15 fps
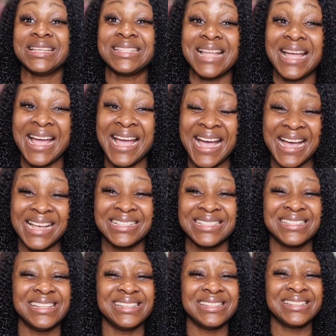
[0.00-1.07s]
has
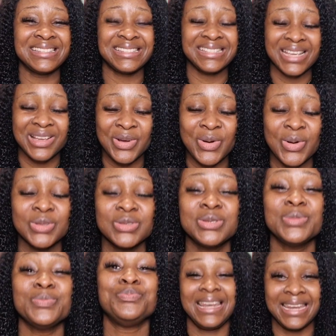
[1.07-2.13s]
the second
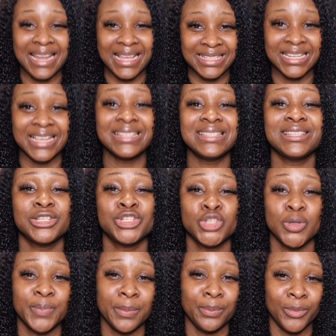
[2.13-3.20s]
largest
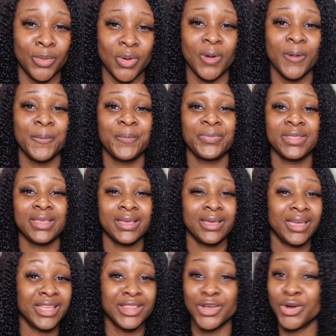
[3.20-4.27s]
shopping mall
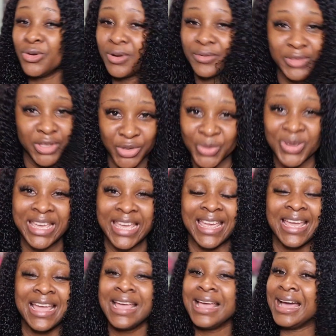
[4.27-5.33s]
in the whole of the UK,
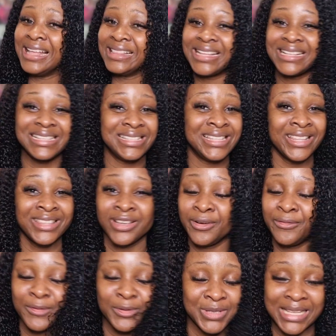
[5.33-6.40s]
and that is the
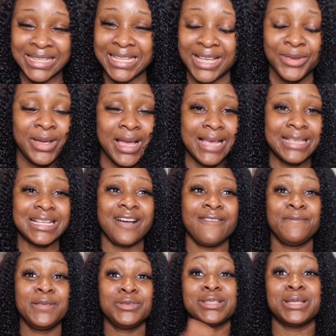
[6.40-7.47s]
Telford Center. You guys,
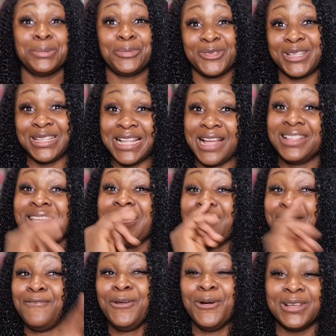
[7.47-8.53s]
I've been to Telford Center. I think
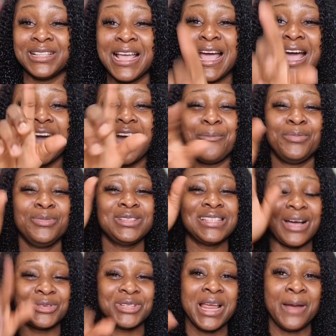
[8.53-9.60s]
I've vlogged.
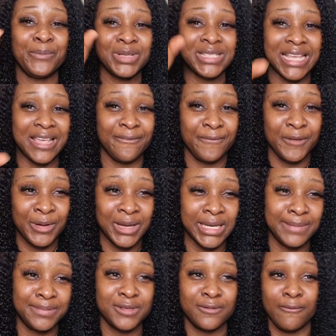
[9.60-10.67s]
I'll try and put a few
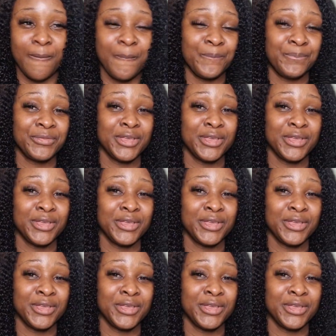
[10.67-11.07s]
clips from